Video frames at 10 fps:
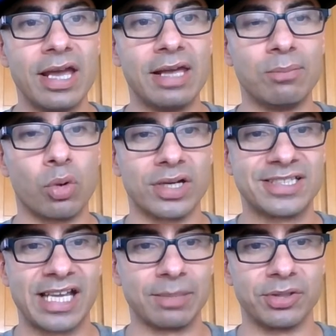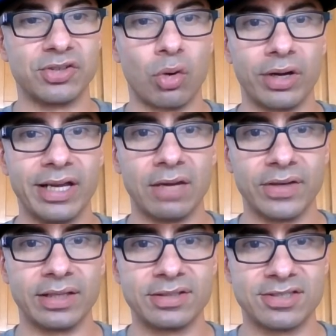and more celebratory of
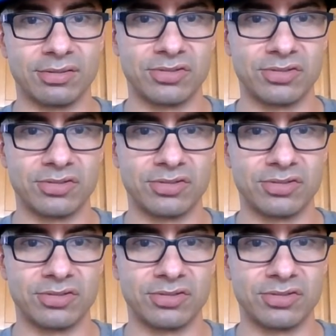it so